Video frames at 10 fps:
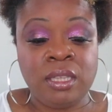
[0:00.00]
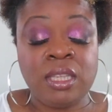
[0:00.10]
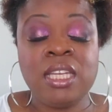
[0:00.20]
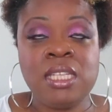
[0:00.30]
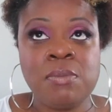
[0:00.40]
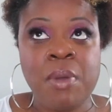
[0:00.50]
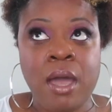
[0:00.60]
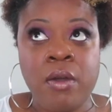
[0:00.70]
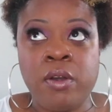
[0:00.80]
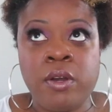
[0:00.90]
This
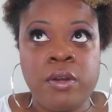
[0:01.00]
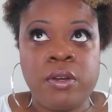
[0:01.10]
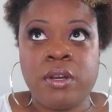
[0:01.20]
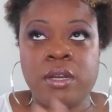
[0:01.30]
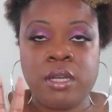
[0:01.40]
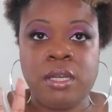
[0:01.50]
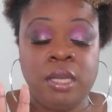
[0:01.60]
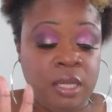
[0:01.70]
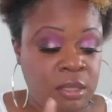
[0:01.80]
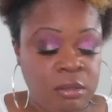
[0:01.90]
powder,
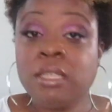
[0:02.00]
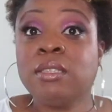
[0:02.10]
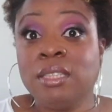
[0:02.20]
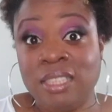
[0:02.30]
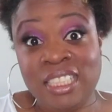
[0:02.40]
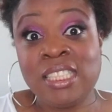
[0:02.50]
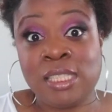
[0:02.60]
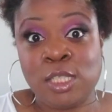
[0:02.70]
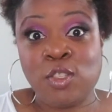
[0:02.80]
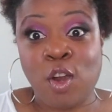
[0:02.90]
and this is
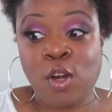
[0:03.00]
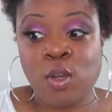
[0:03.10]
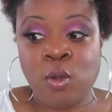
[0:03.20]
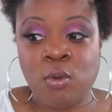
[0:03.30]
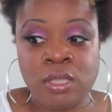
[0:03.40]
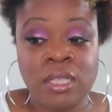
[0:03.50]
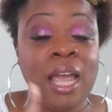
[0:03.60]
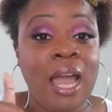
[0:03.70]
in dark golden.